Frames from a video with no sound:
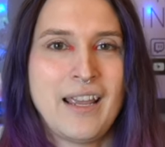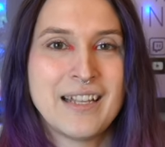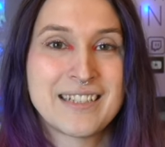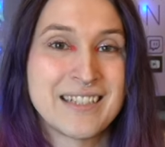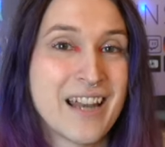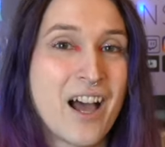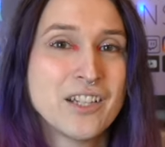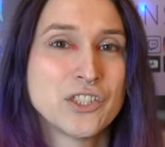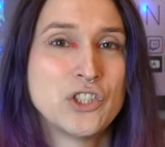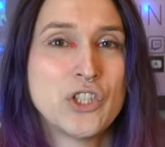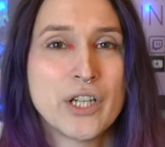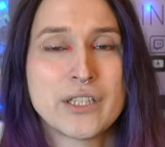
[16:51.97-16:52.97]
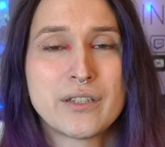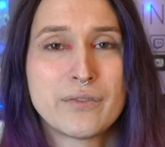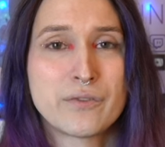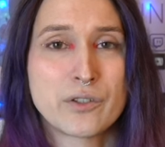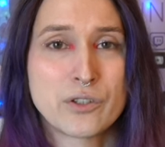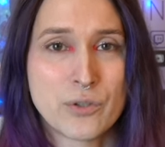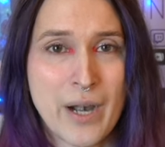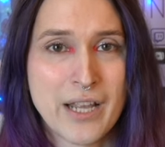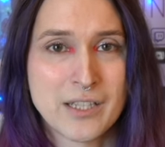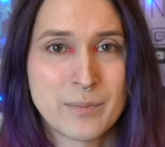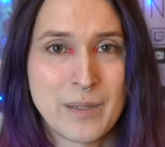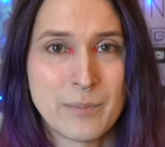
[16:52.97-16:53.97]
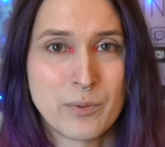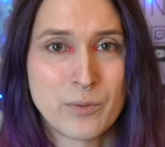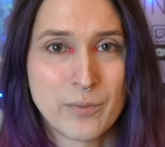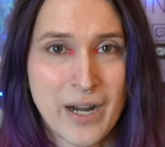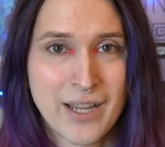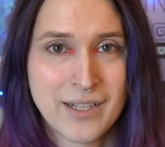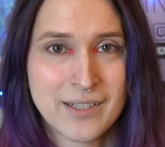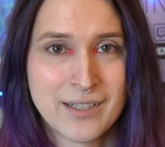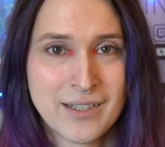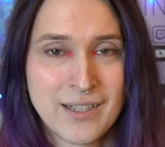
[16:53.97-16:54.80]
It's not just for trans people, right?